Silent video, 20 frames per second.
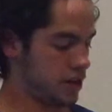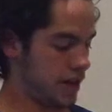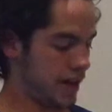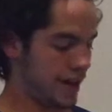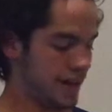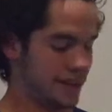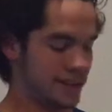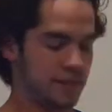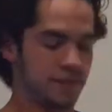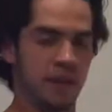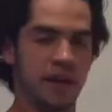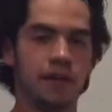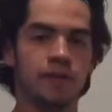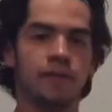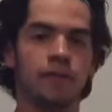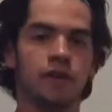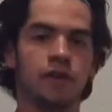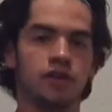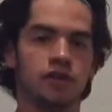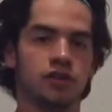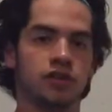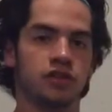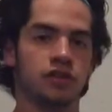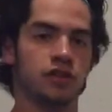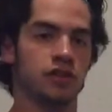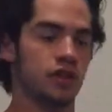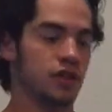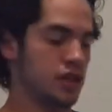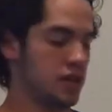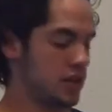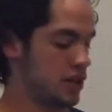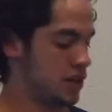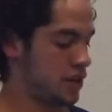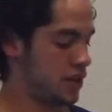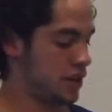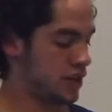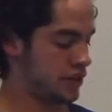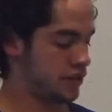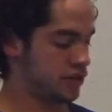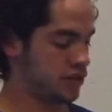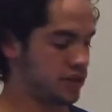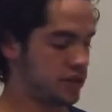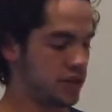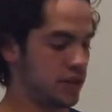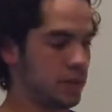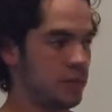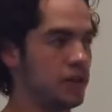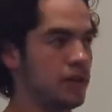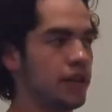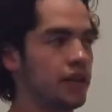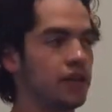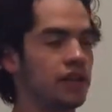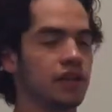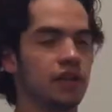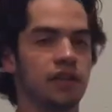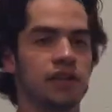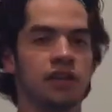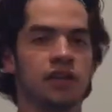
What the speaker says: and its main function is to stimulate